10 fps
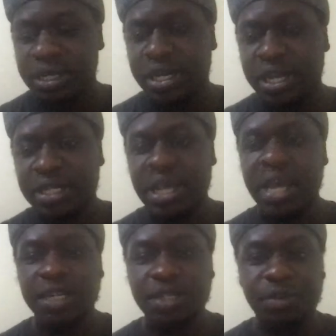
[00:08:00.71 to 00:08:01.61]
need
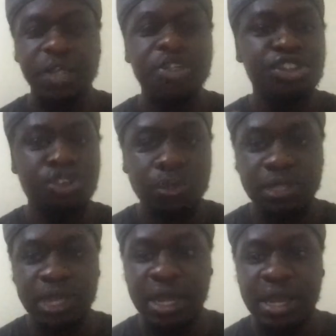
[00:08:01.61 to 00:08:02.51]
direct
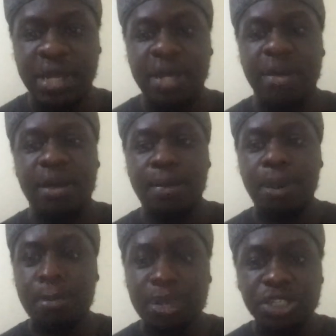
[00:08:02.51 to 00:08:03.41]
user
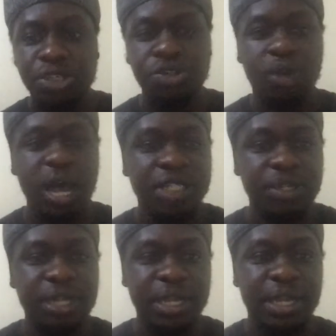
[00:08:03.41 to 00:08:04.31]
permissions to
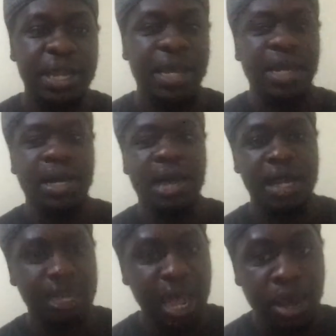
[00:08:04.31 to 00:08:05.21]
actually
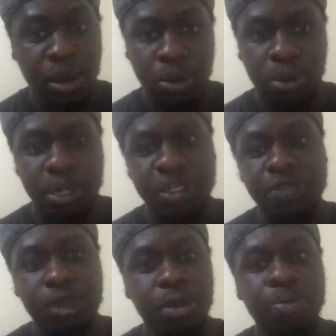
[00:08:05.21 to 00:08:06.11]
allow these
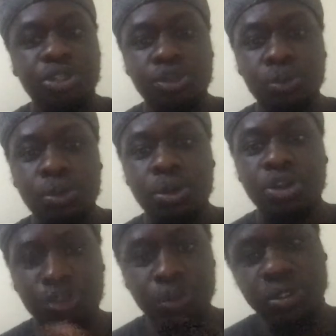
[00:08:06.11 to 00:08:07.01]
web apps to
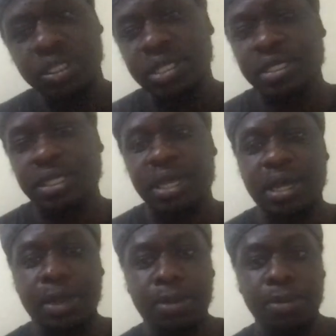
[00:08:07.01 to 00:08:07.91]
use these
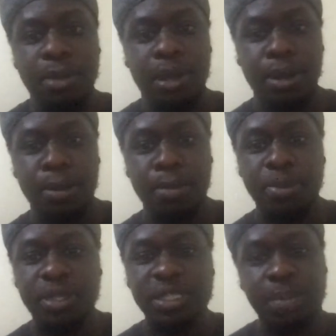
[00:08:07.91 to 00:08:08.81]

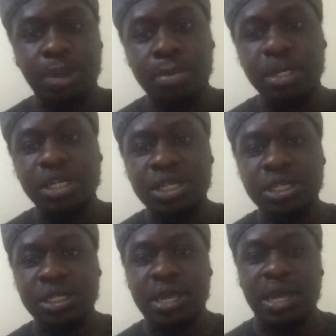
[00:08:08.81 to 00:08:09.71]

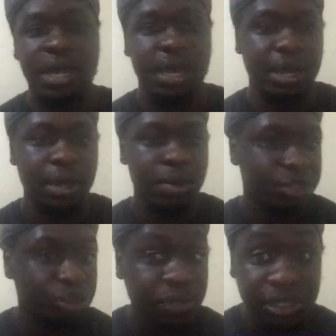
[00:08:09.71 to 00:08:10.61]
capabilities on
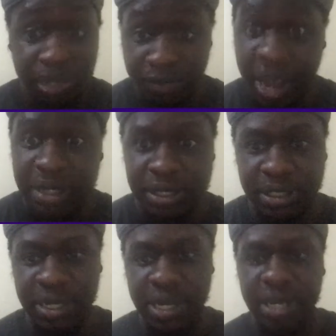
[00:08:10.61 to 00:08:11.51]
the user's
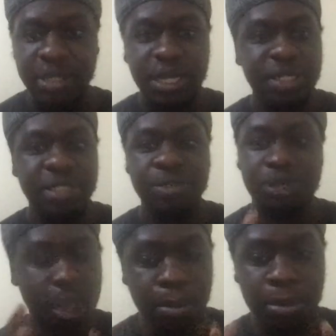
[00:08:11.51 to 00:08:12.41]
devices. And that is
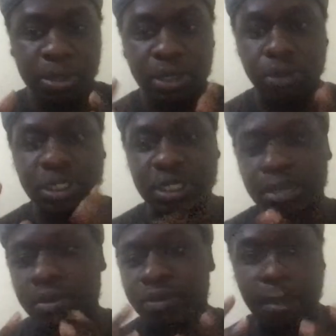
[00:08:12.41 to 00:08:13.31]
those are
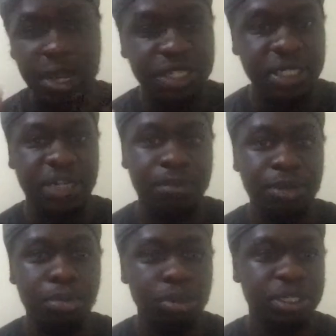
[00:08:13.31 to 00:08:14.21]
some of the measures that have
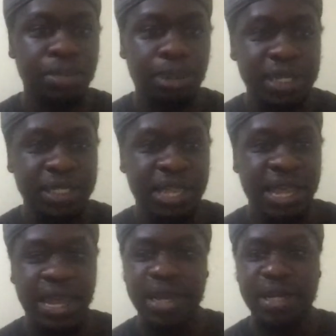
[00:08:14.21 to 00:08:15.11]
been put in place,
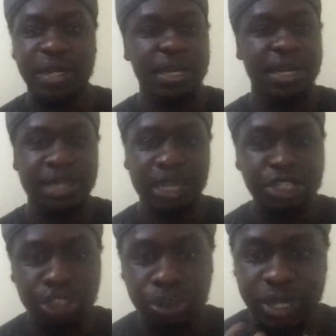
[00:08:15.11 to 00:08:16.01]
and that
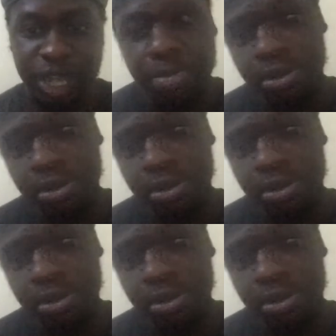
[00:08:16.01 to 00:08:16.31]
should keep you